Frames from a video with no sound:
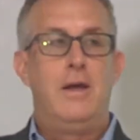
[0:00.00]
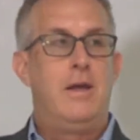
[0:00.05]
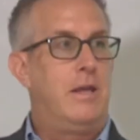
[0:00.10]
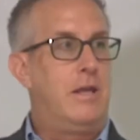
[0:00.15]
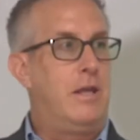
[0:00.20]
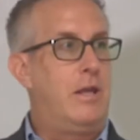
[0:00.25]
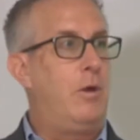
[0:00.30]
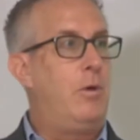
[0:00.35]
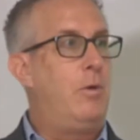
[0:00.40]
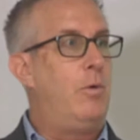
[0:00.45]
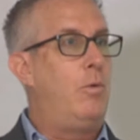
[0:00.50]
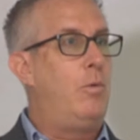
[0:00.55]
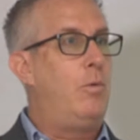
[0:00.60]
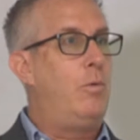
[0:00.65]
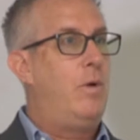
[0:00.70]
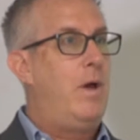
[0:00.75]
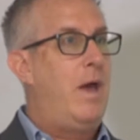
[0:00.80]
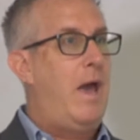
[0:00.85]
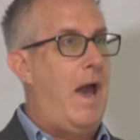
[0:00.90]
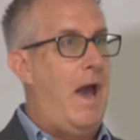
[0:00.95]

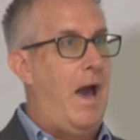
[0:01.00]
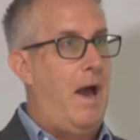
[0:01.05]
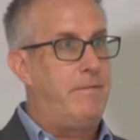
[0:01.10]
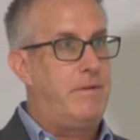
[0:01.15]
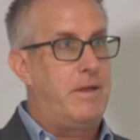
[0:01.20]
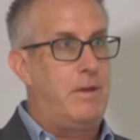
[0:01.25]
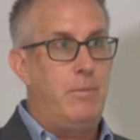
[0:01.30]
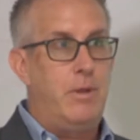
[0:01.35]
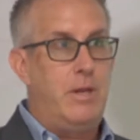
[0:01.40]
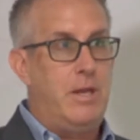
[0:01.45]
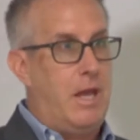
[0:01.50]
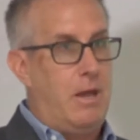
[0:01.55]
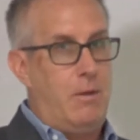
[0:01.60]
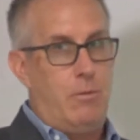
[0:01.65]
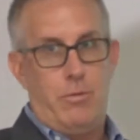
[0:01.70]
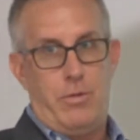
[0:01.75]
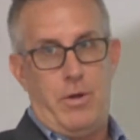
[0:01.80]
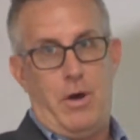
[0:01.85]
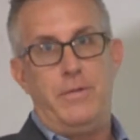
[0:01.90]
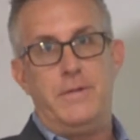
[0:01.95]
You have communicated
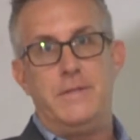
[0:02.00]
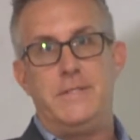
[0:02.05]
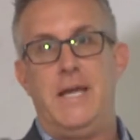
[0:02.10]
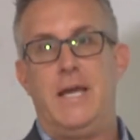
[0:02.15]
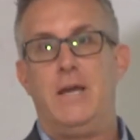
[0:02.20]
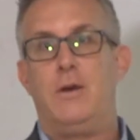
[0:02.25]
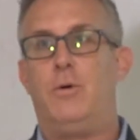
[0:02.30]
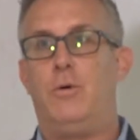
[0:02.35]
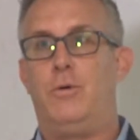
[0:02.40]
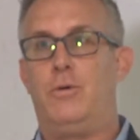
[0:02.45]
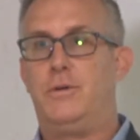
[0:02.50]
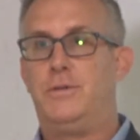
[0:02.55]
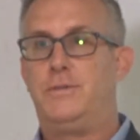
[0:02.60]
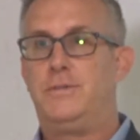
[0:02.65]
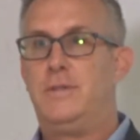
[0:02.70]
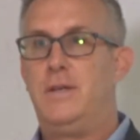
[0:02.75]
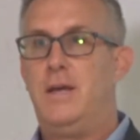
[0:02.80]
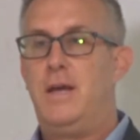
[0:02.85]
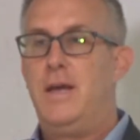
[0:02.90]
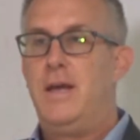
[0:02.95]
with all the
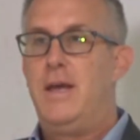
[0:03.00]
stakeholders.